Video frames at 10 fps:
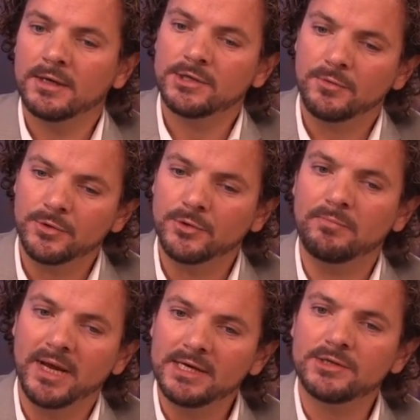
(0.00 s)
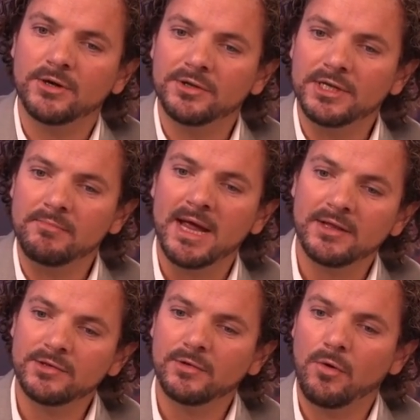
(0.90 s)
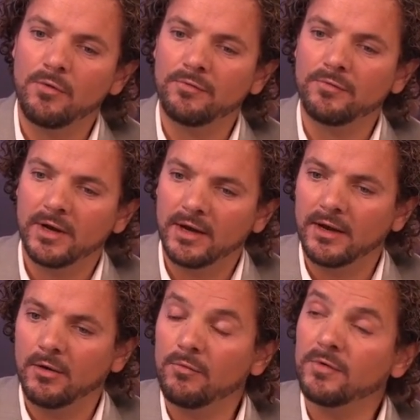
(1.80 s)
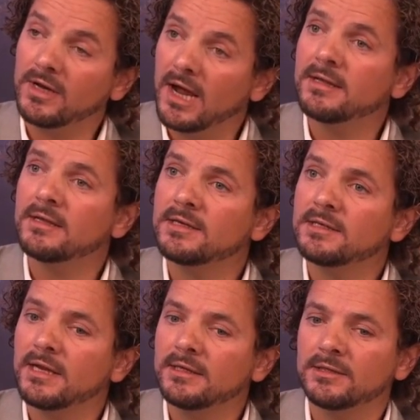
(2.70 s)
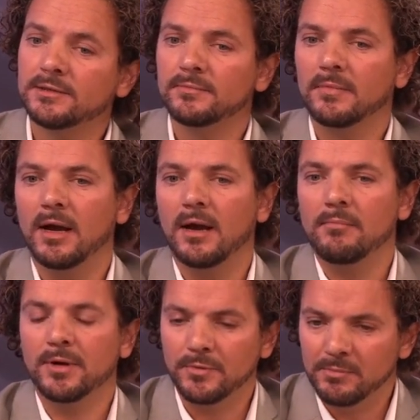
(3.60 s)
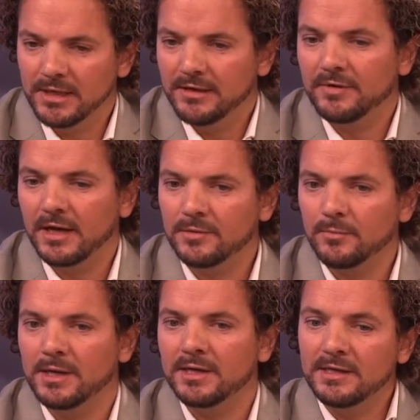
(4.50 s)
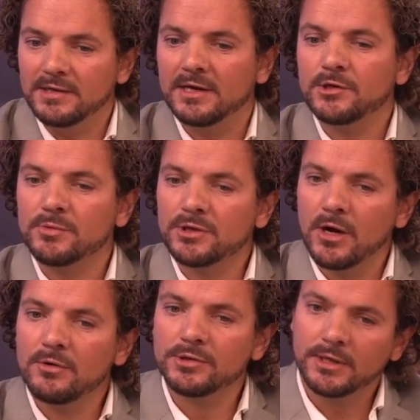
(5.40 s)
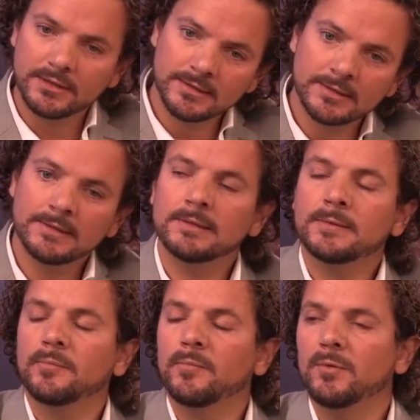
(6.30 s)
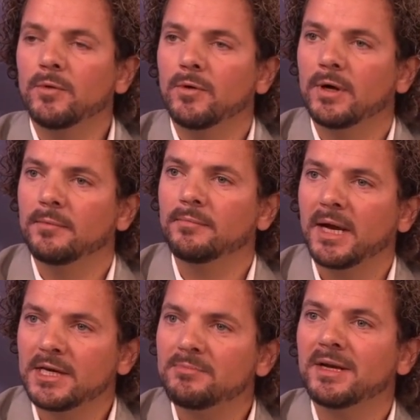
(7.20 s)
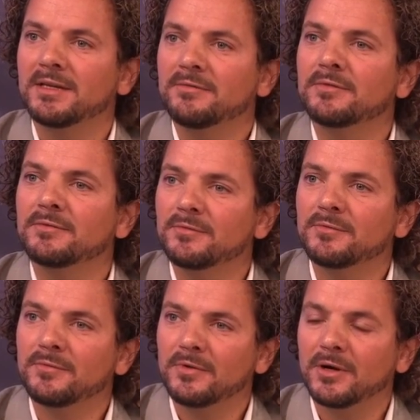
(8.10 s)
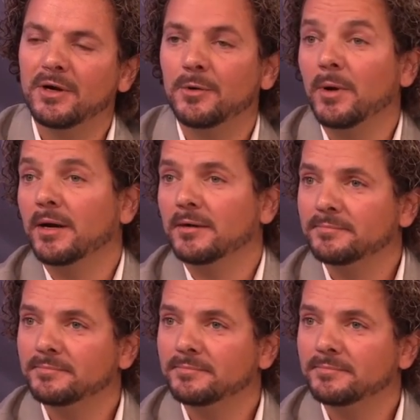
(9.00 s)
So we do it based on the demand of, uh, of a client at this stage. Uh, but we believe that when the E T S comes closer, we will um, expand even uh, quicker.